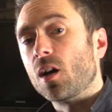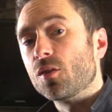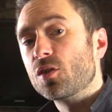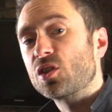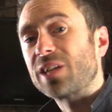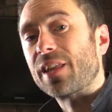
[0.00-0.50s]

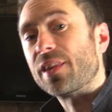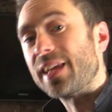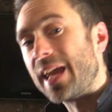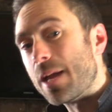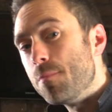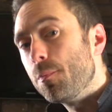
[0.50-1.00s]
understand the
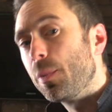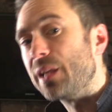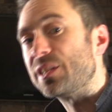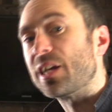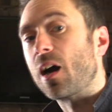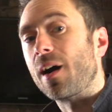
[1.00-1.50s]

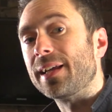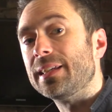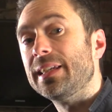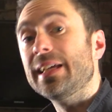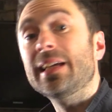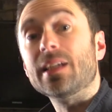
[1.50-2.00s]
implicit
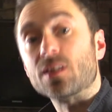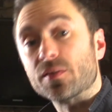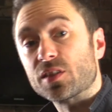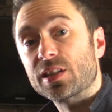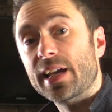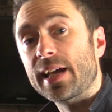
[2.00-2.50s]
ideas of a
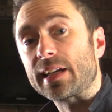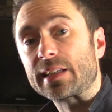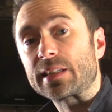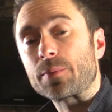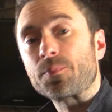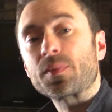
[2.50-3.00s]
text.